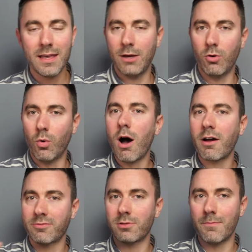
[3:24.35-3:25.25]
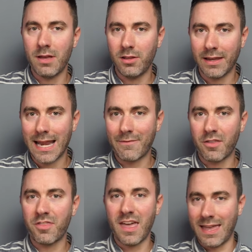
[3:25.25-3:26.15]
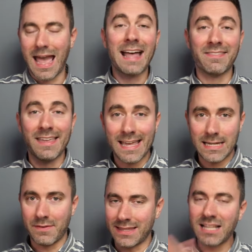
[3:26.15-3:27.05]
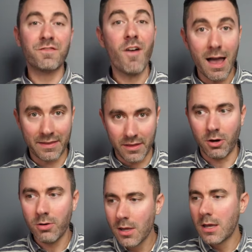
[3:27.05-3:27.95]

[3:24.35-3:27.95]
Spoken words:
It will walk through the billing and everything at the end of it. That's fine though.